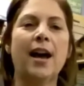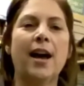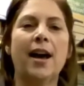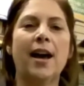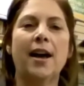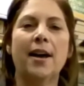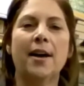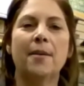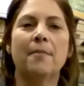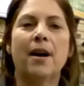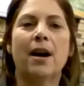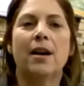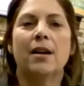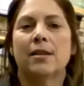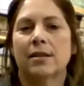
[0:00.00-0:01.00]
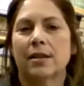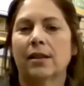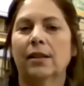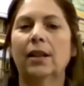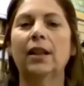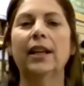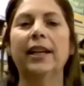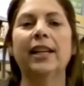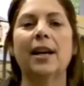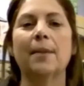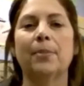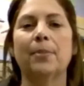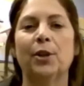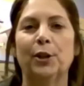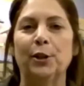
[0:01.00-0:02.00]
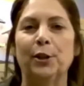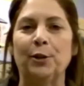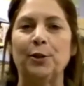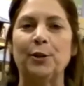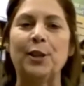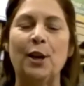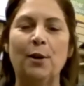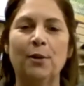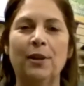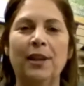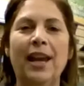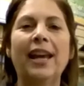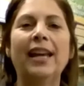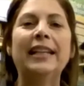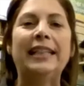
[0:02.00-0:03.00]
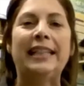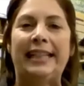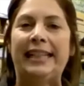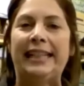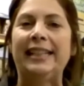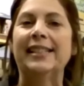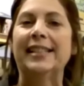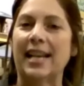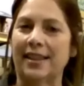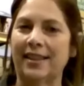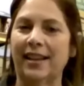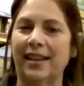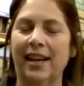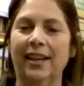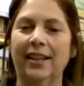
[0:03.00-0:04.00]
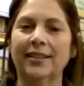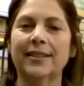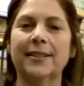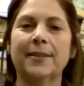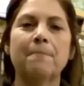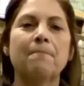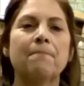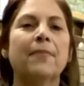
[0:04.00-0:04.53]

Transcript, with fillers: um, clean up our earth, so they eat dead things.